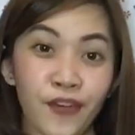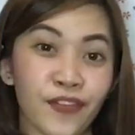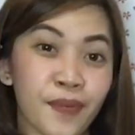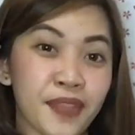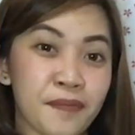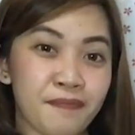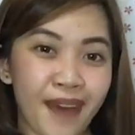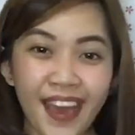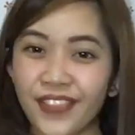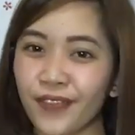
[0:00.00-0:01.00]
From the
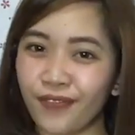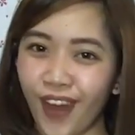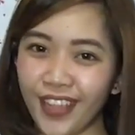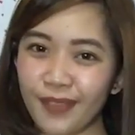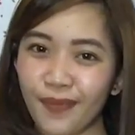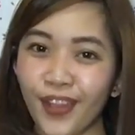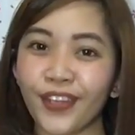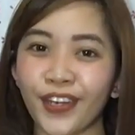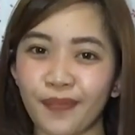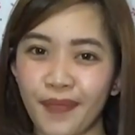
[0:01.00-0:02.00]
path of
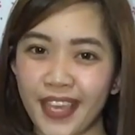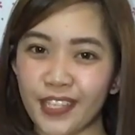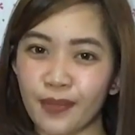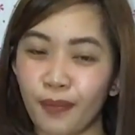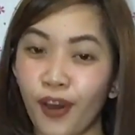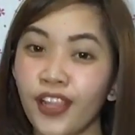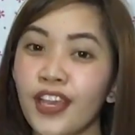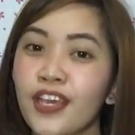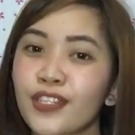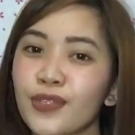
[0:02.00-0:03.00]
volleyball or baseball
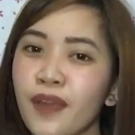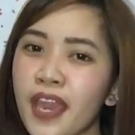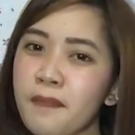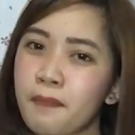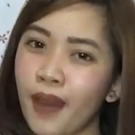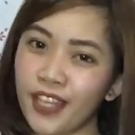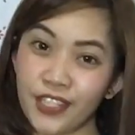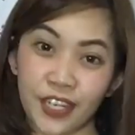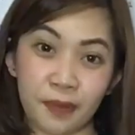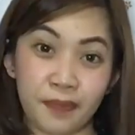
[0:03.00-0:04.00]
to a
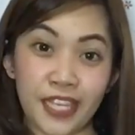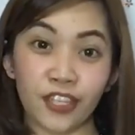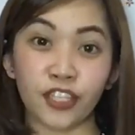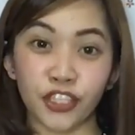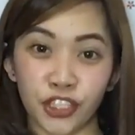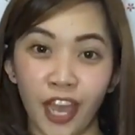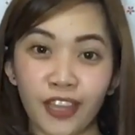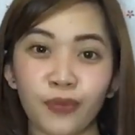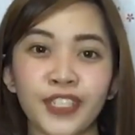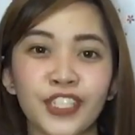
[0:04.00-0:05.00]
buzzer-beater
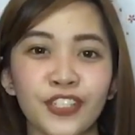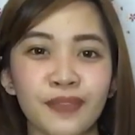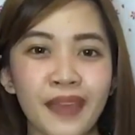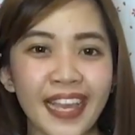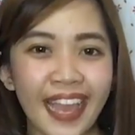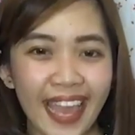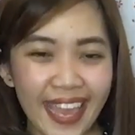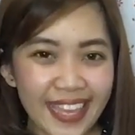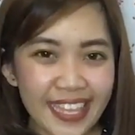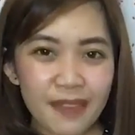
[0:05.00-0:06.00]
shot which could make
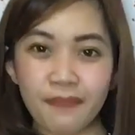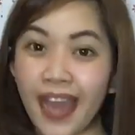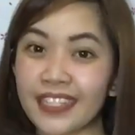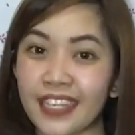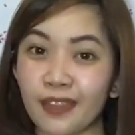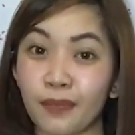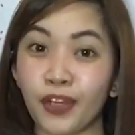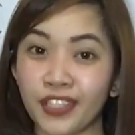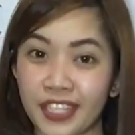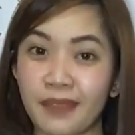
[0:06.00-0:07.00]
any
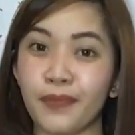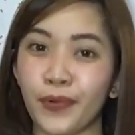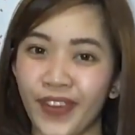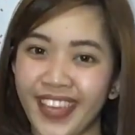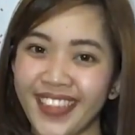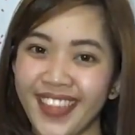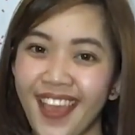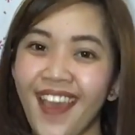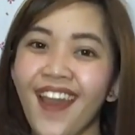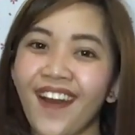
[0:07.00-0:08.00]
basketball team win,
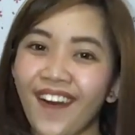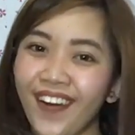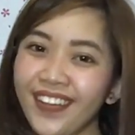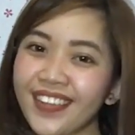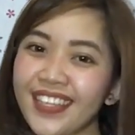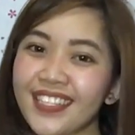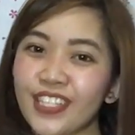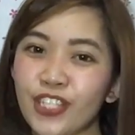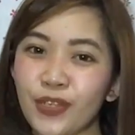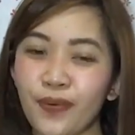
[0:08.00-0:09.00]
all these
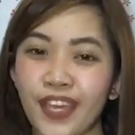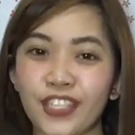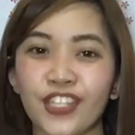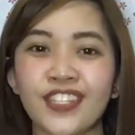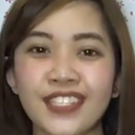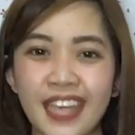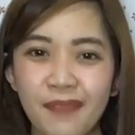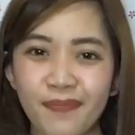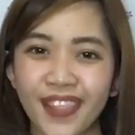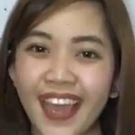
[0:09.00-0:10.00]
situations
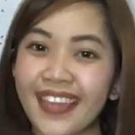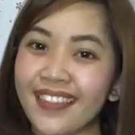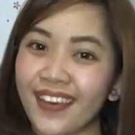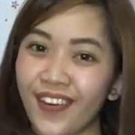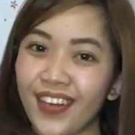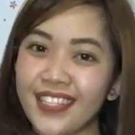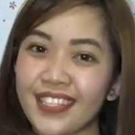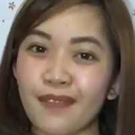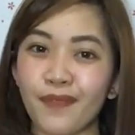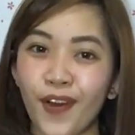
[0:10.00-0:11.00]
apply the
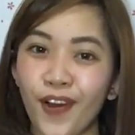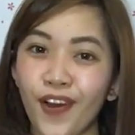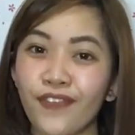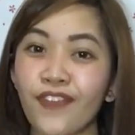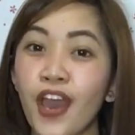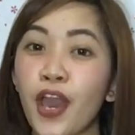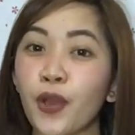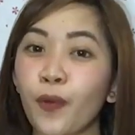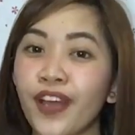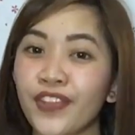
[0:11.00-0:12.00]
concept of
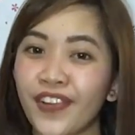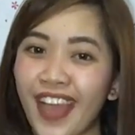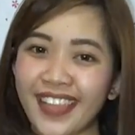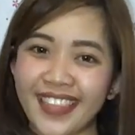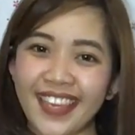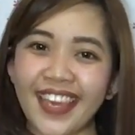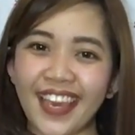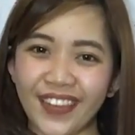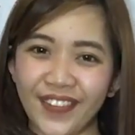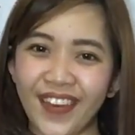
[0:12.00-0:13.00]
quadratic
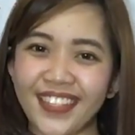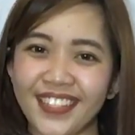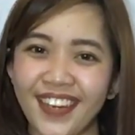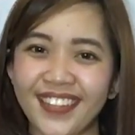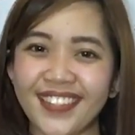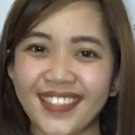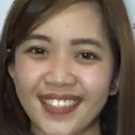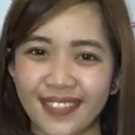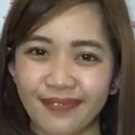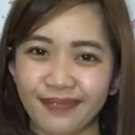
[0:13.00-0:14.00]
equations.